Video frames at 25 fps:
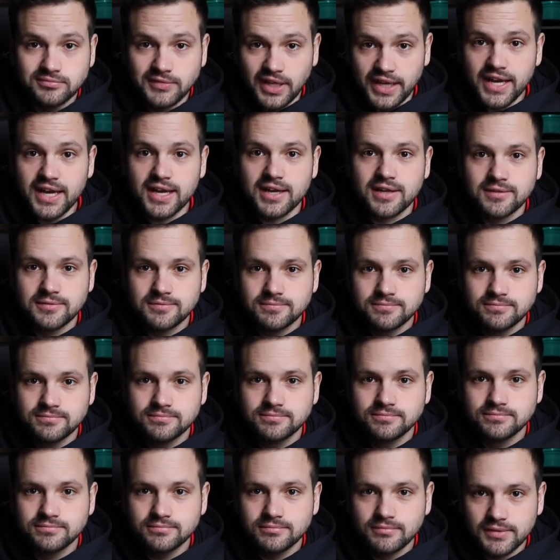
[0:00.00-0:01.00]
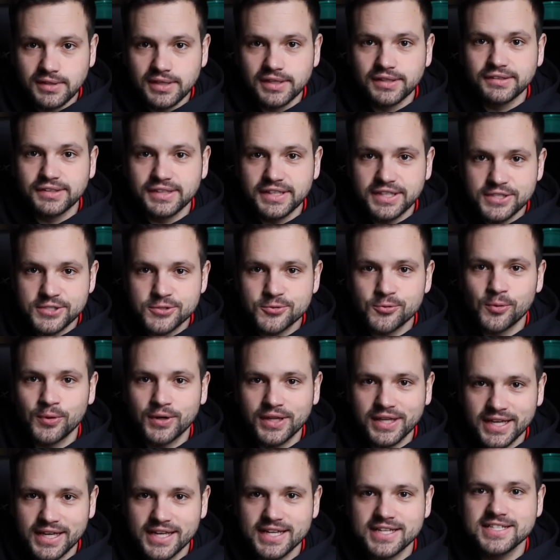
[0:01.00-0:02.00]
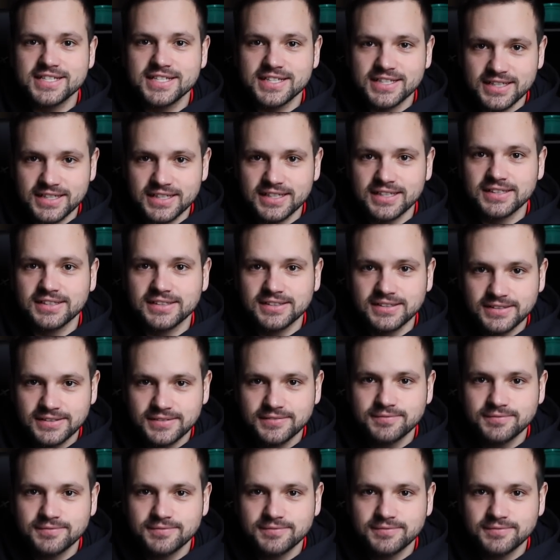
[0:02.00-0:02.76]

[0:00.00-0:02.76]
Yeah, the Elite 2018.